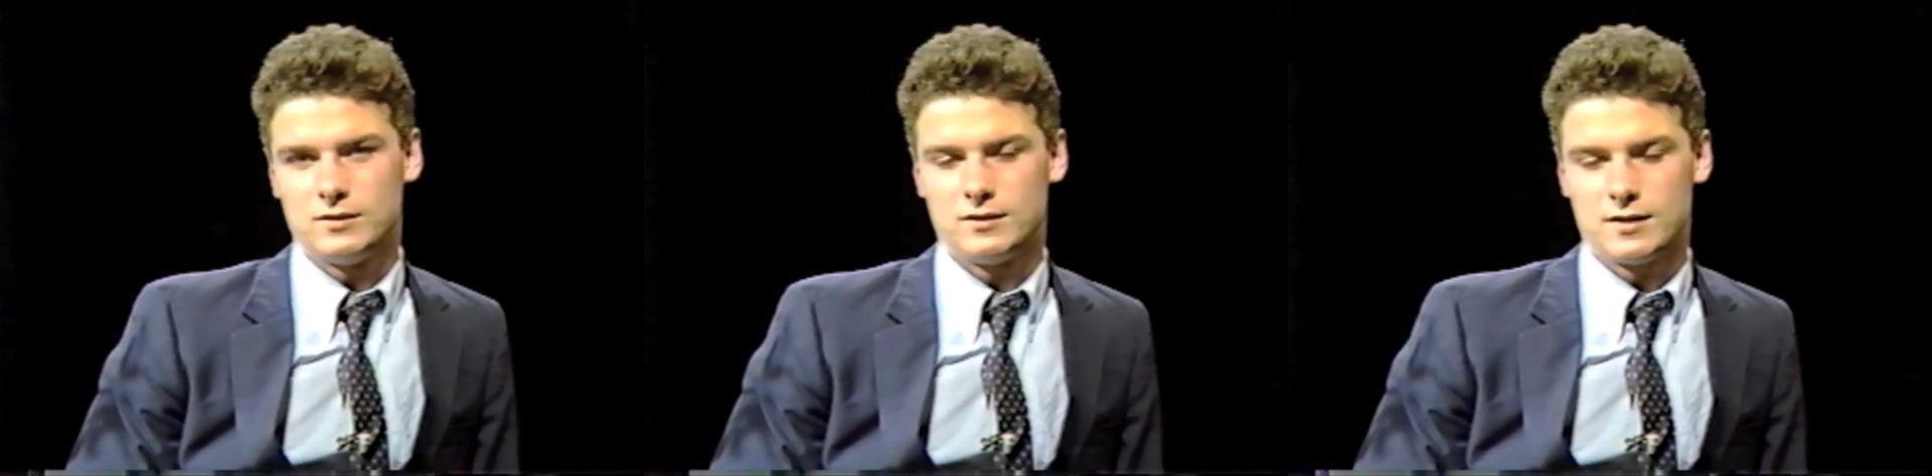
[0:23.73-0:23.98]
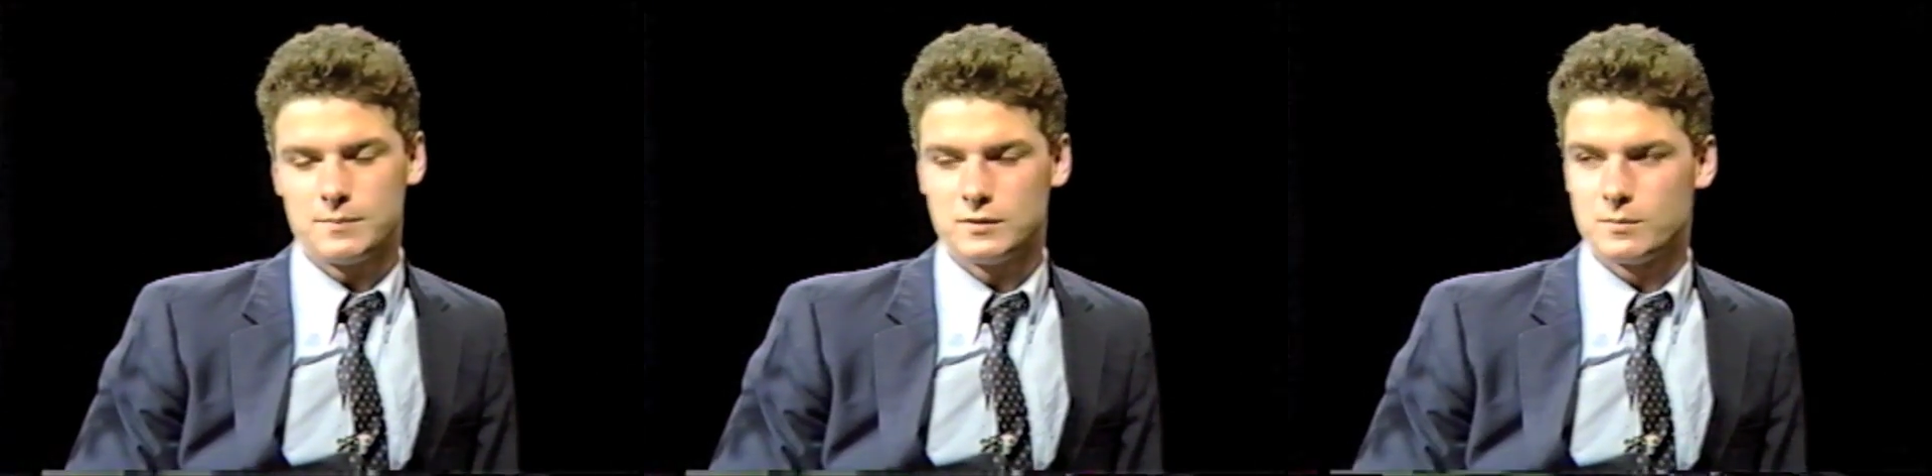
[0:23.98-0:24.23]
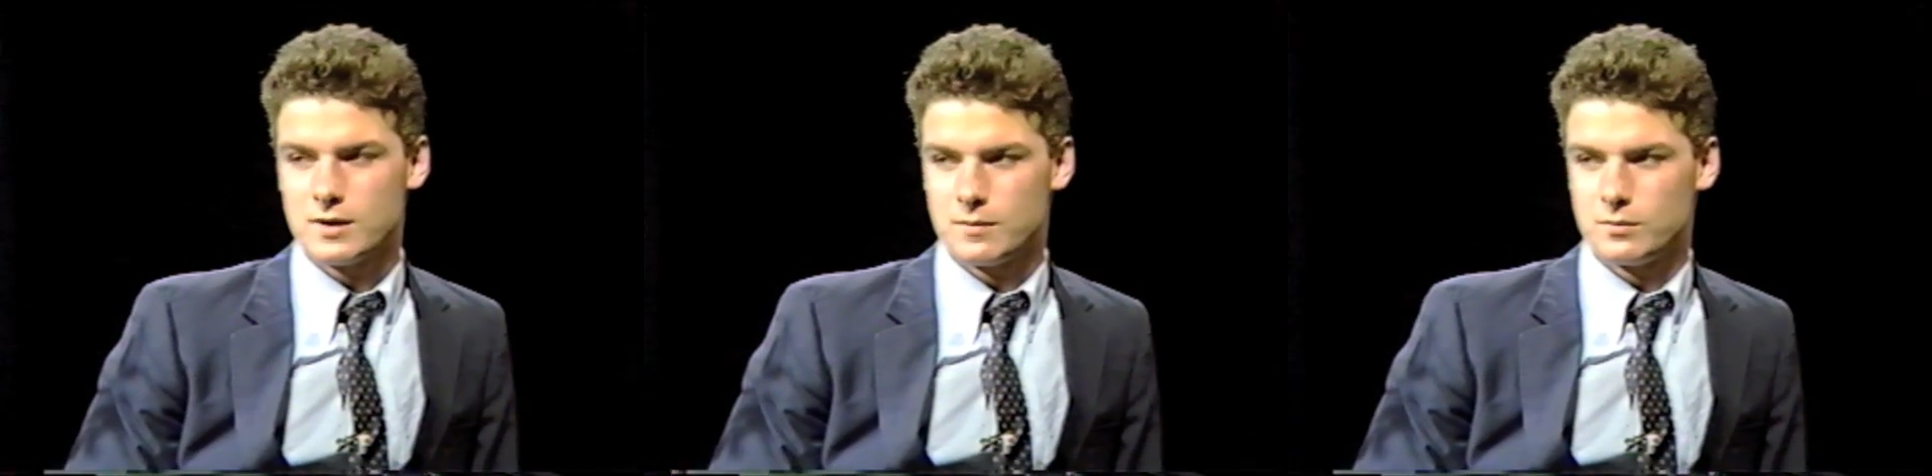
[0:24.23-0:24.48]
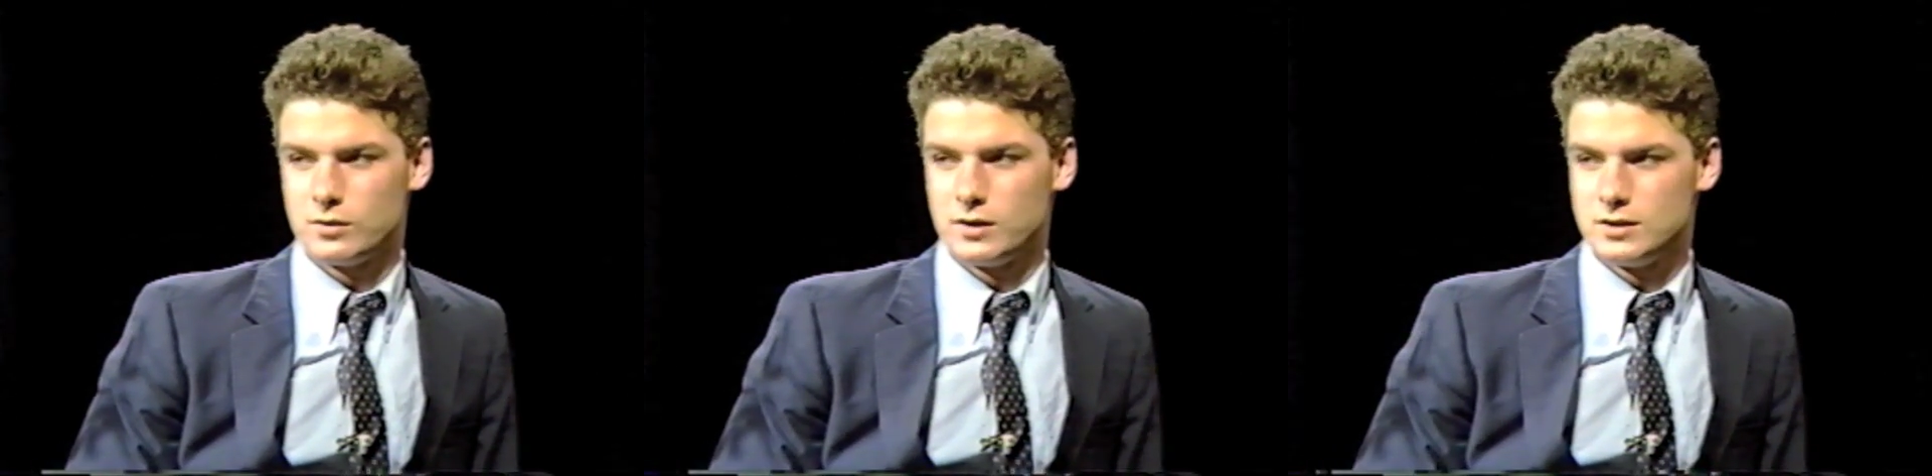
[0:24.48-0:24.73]
septum
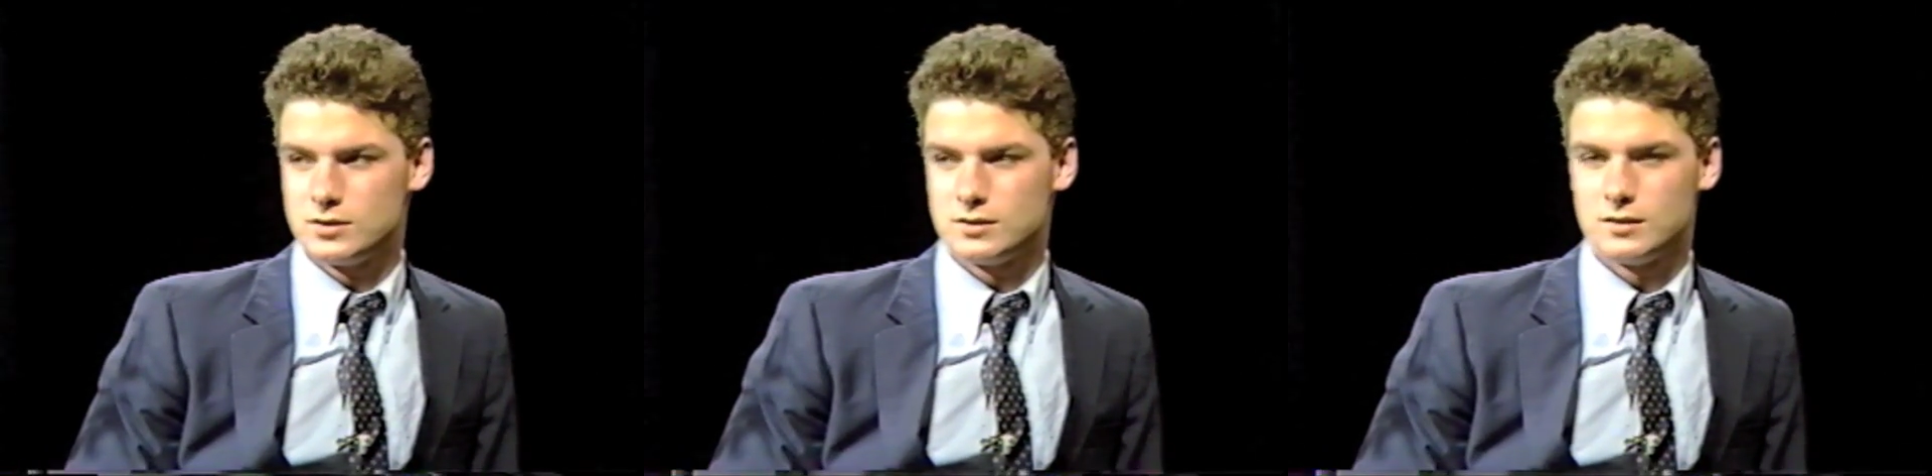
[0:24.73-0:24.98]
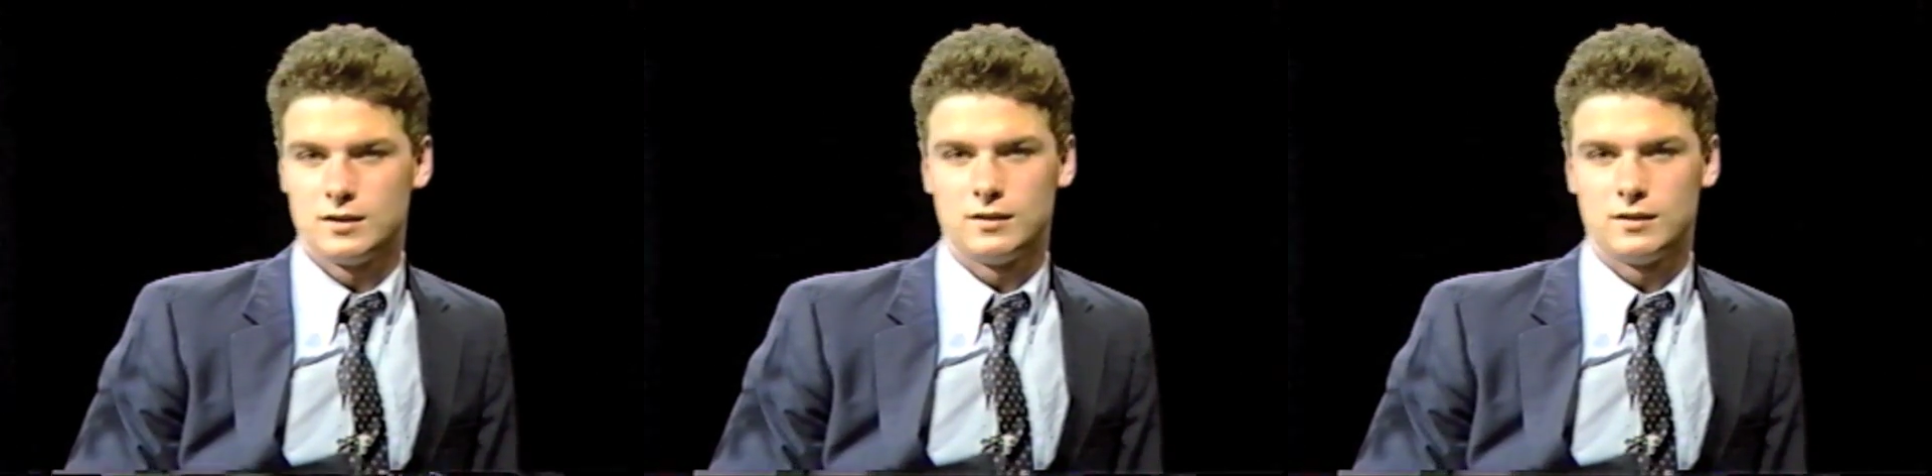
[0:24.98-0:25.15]
operation,